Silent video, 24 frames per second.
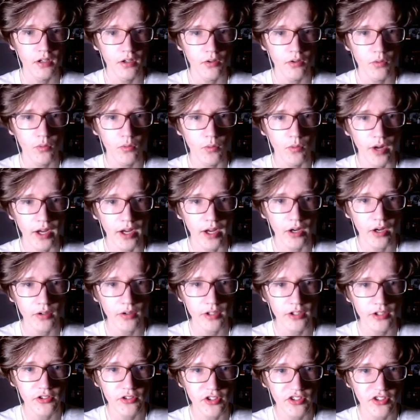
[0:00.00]
Where
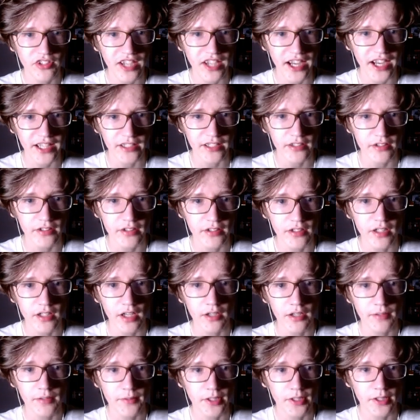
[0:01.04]
is this guy? I
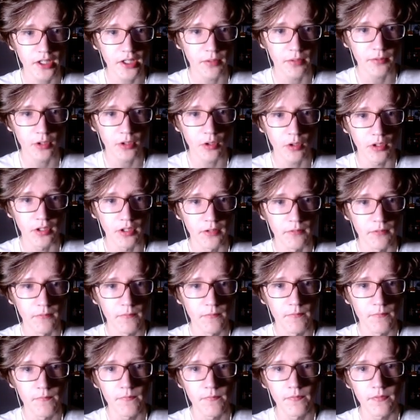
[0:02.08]
don't even care. I'm going.
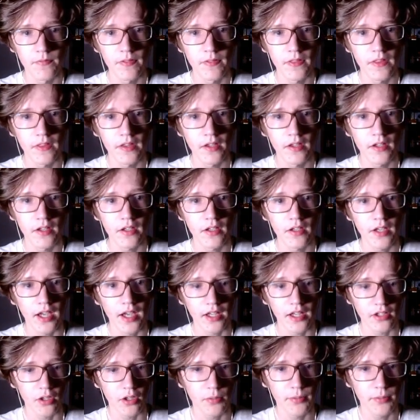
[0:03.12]

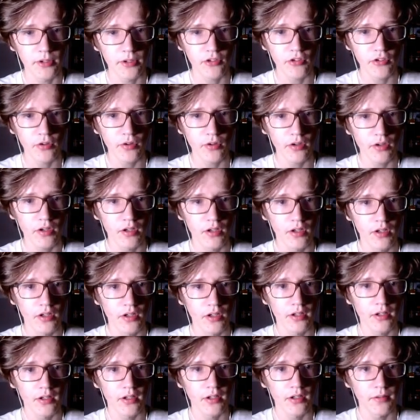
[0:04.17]
Hello, mister.
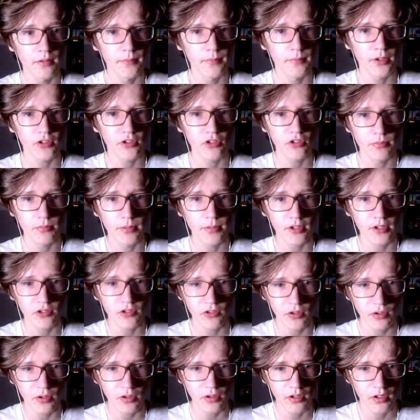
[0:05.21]
Mister,
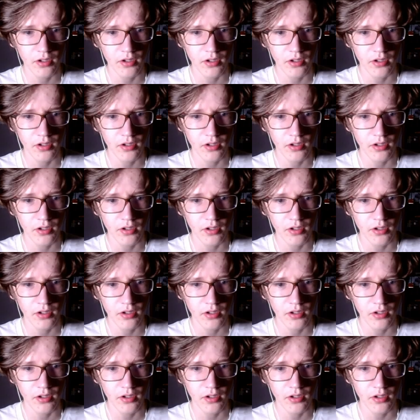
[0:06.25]
mister.